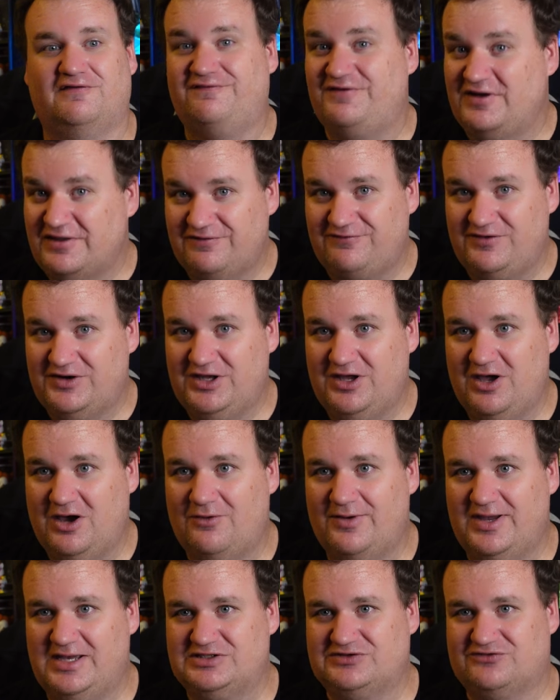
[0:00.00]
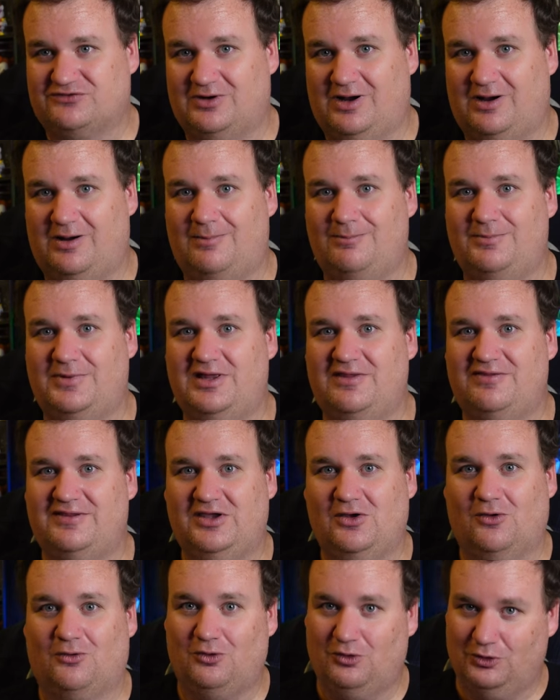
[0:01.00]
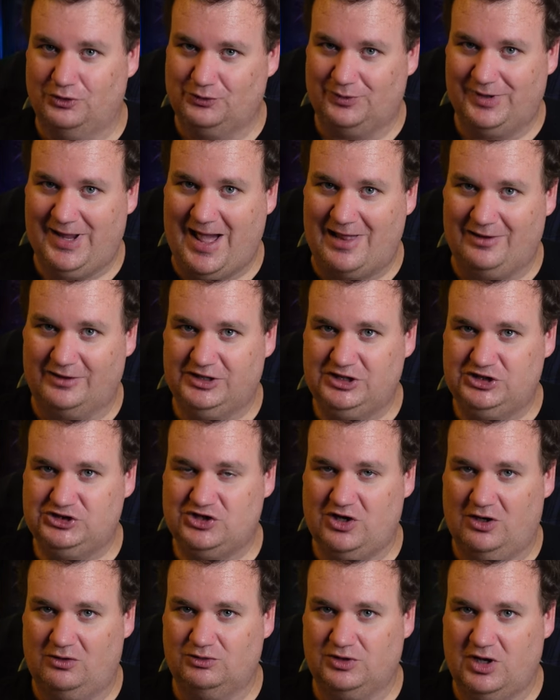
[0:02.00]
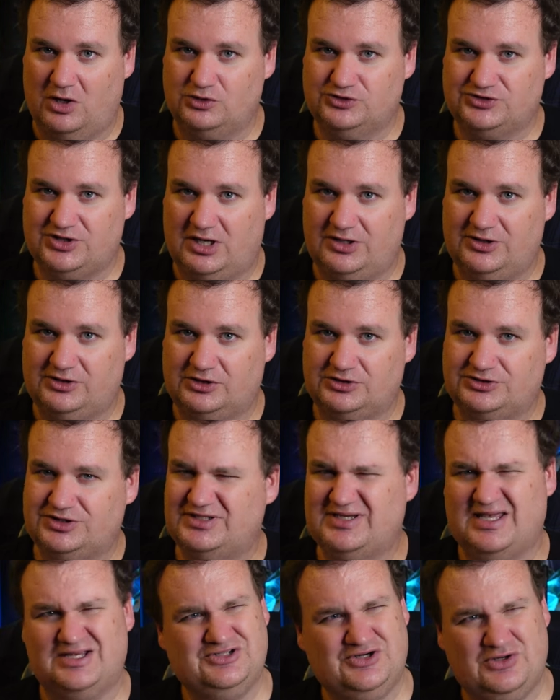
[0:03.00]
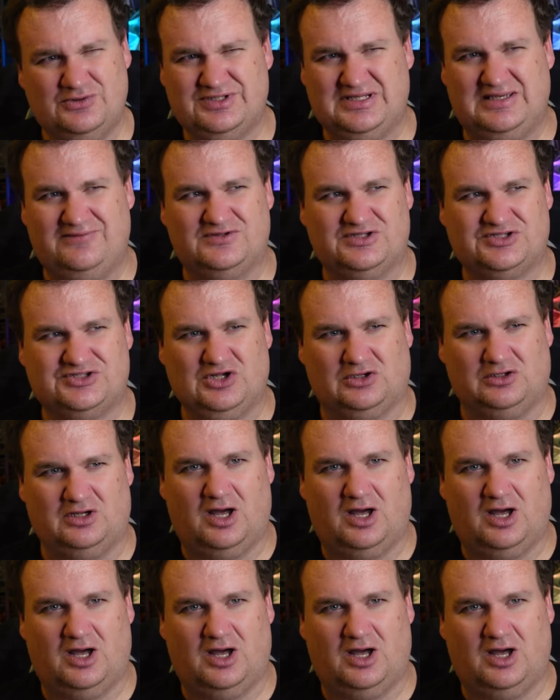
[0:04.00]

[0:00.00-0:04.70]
fifth video is from the old reality show Ghost Hunters. Is that show even still